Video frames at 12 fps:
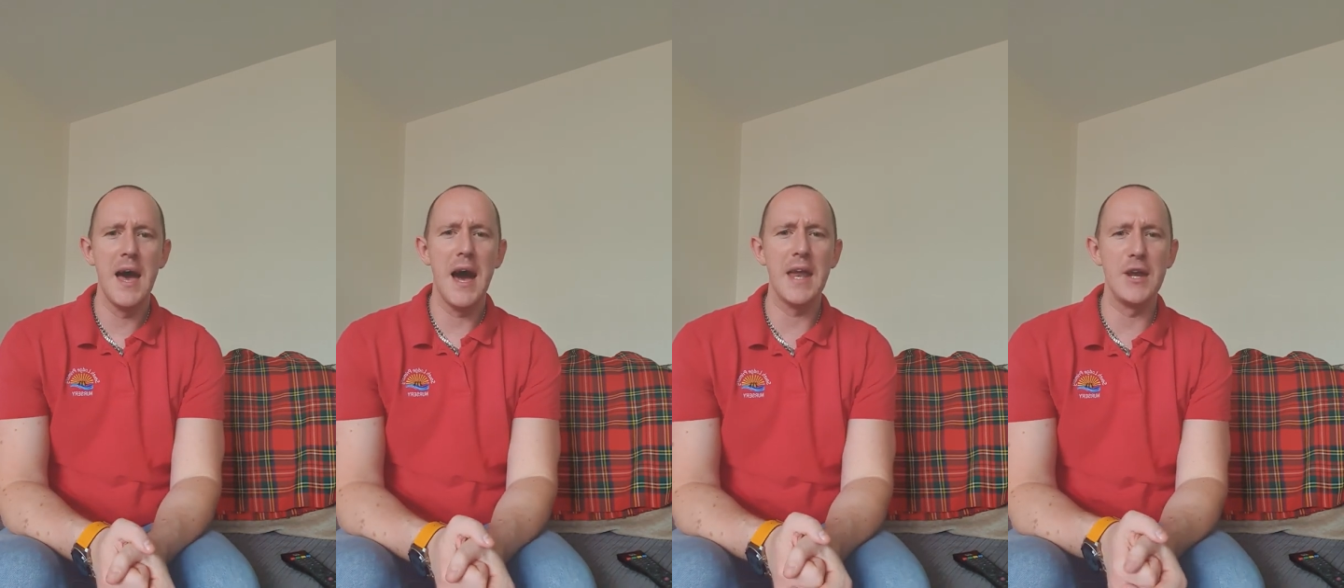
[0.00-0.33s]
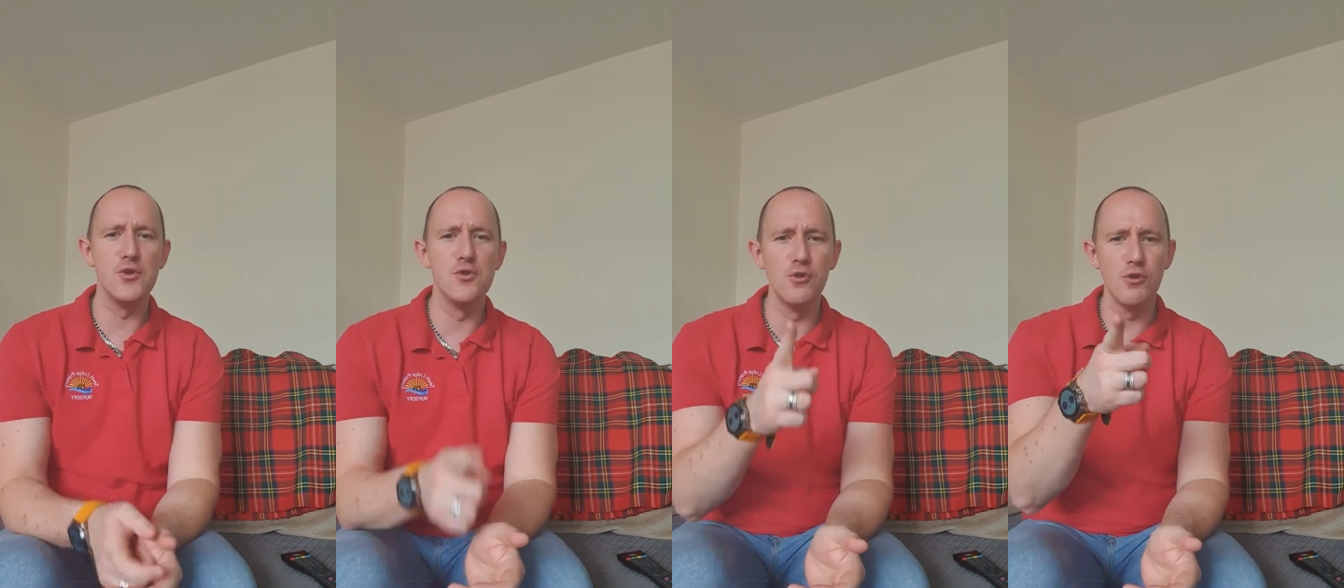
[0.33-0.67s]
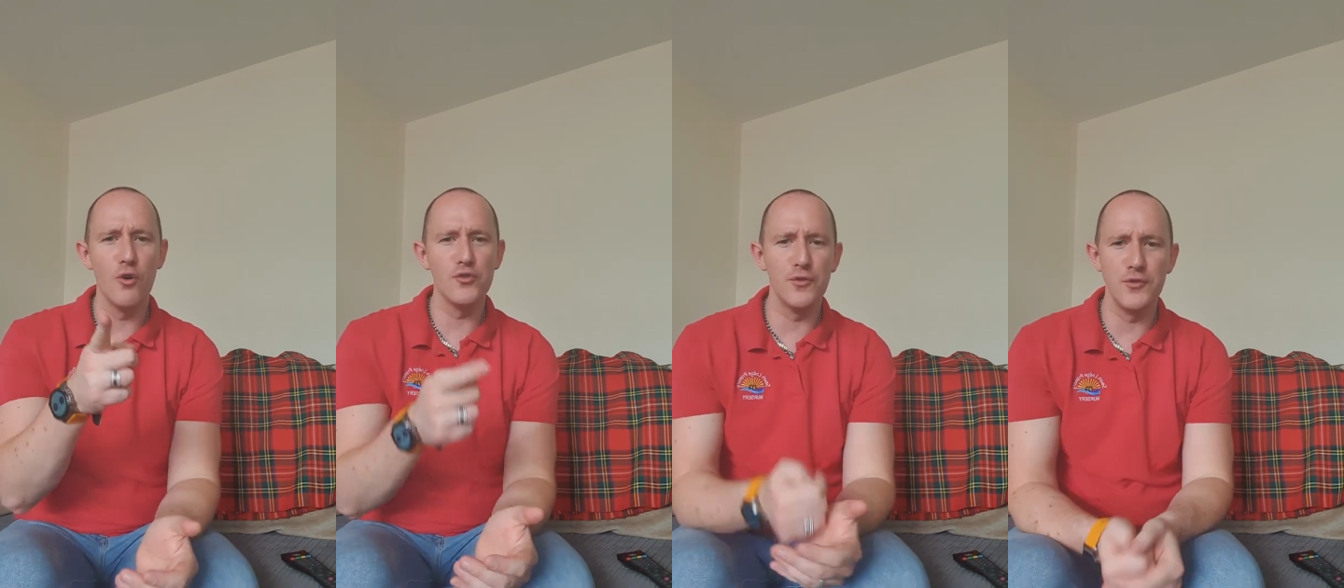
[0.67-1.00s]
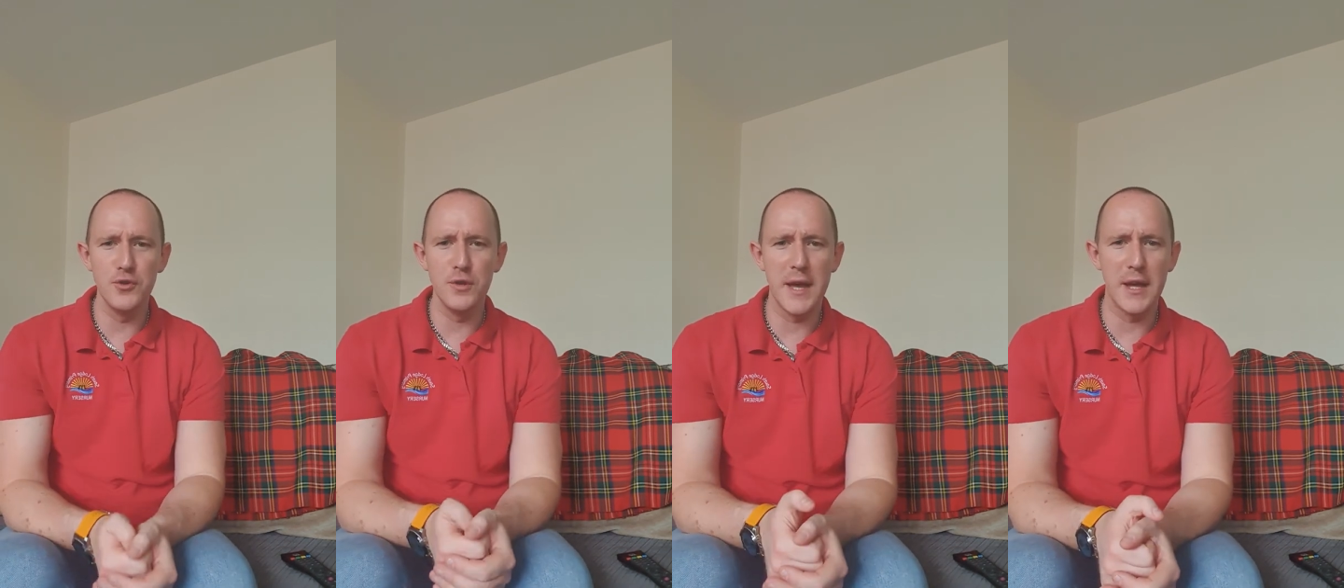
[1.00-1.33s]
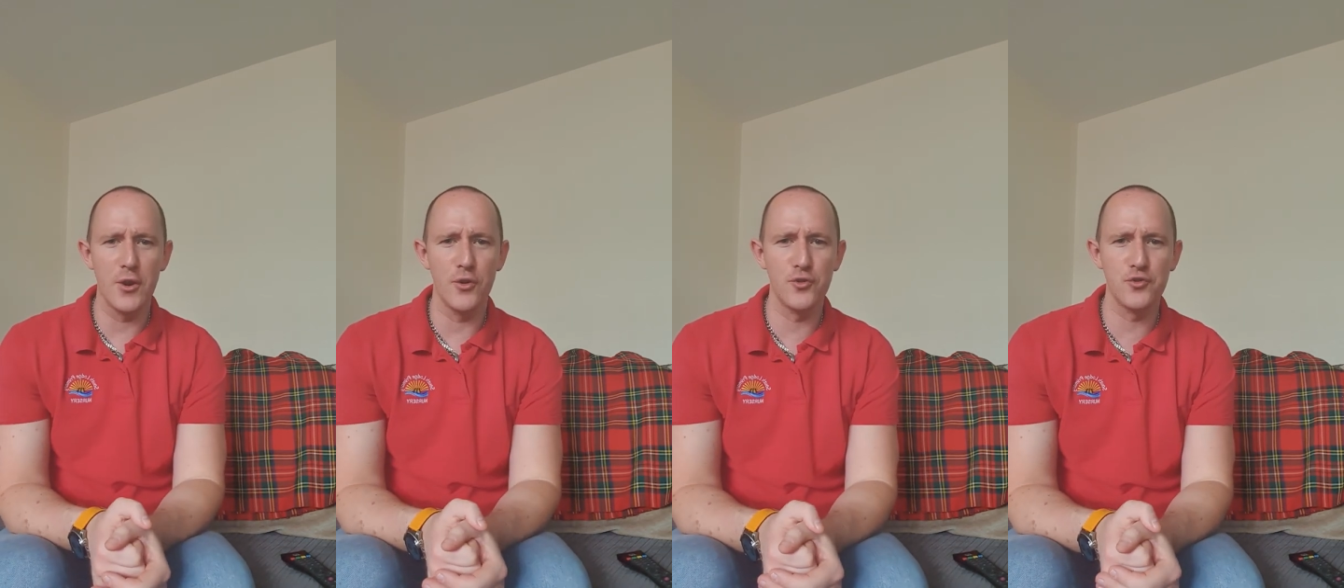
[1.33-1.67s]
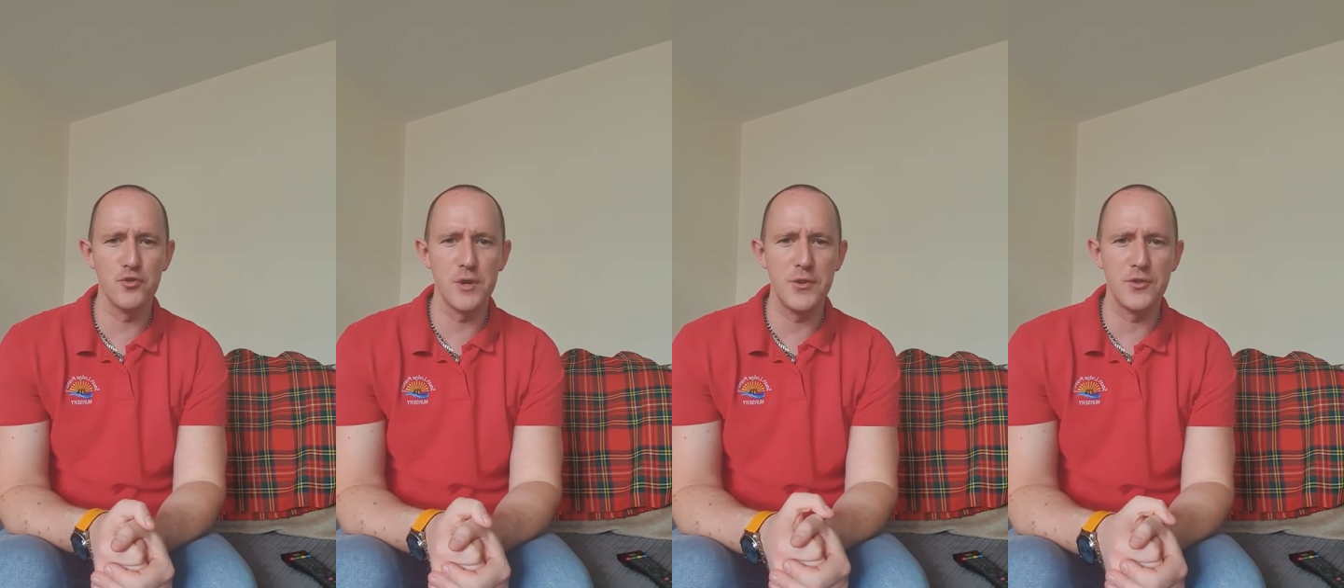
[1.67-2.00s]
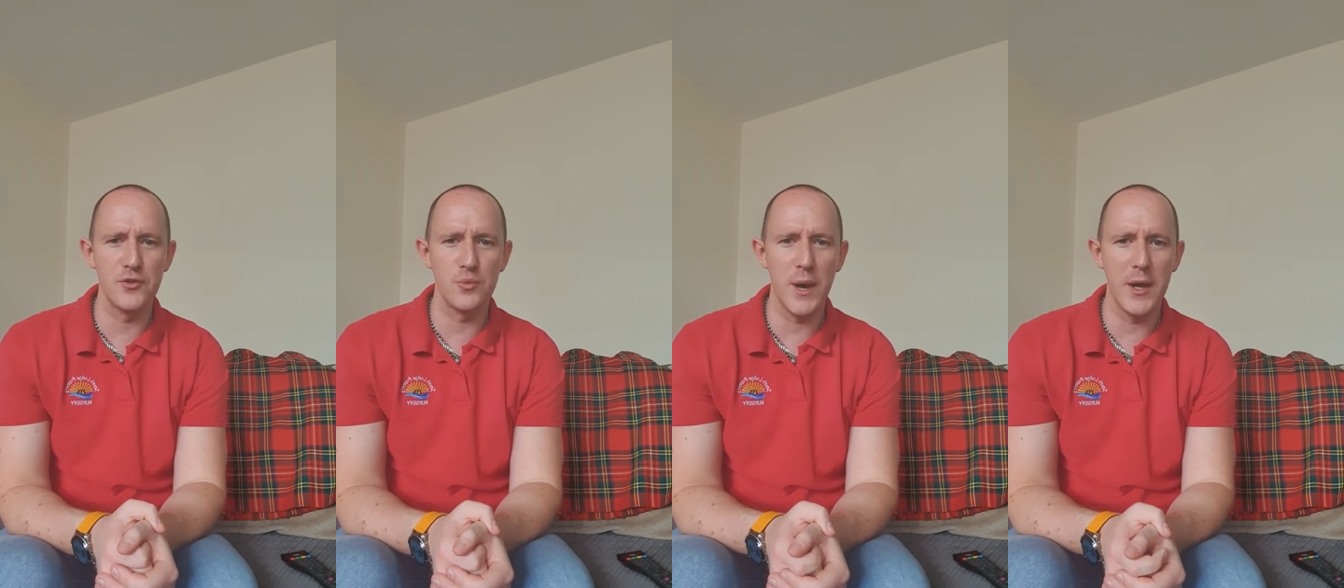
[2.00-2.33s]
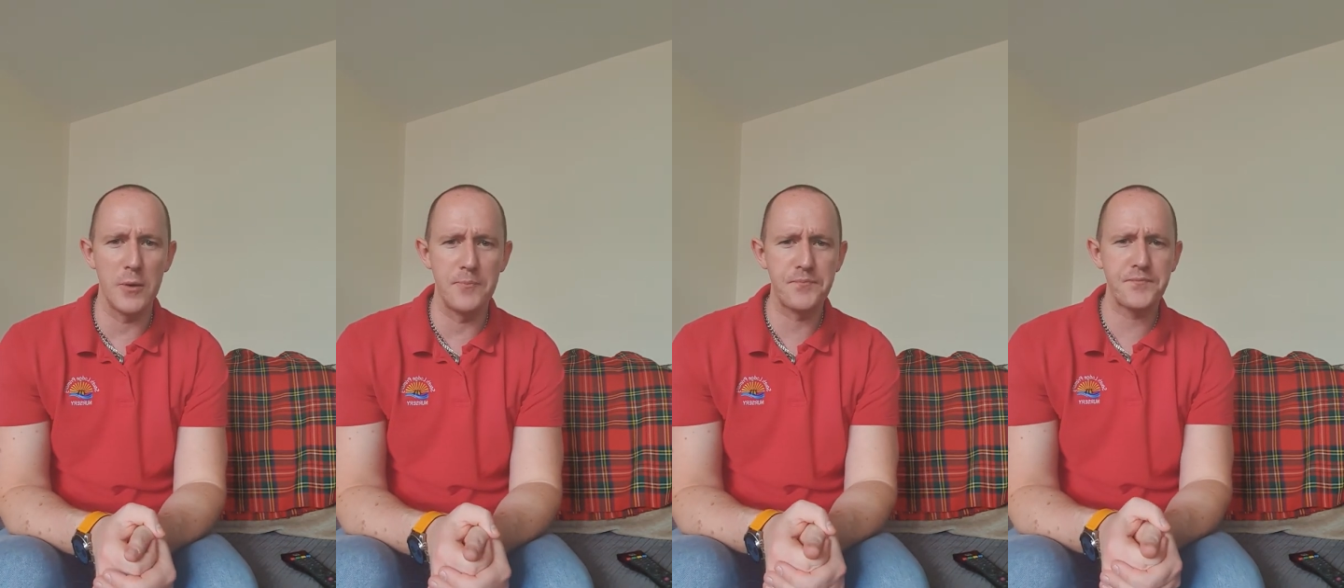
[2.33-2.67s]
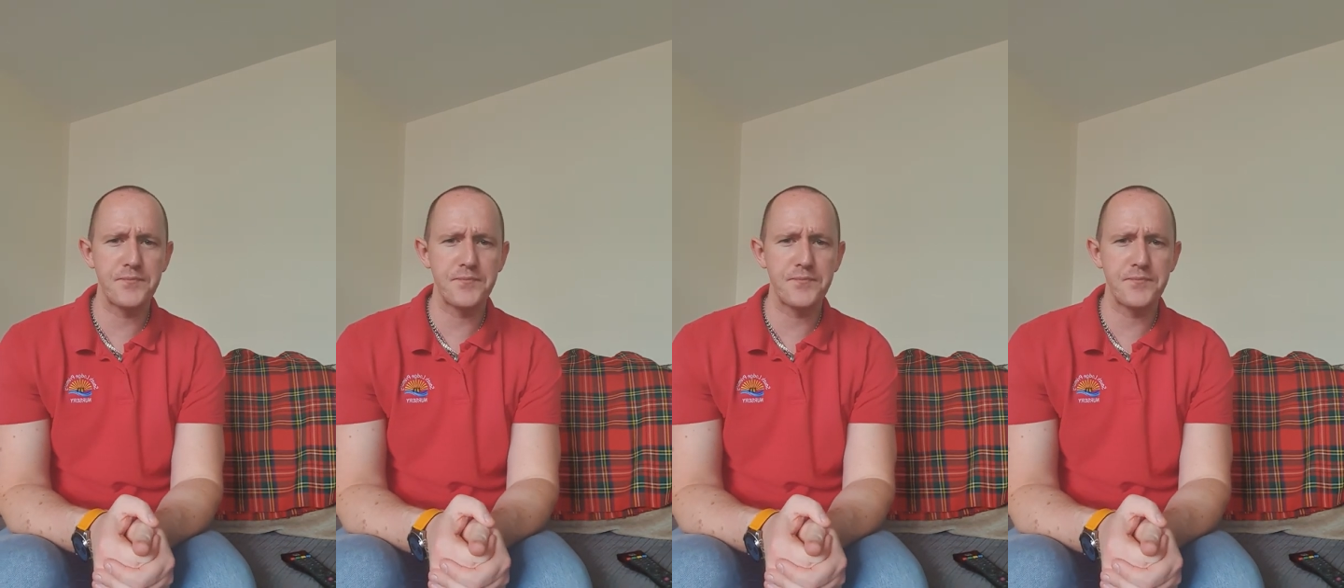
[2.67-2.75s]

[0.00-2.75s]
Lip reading: and I know lots of you like her stories as well.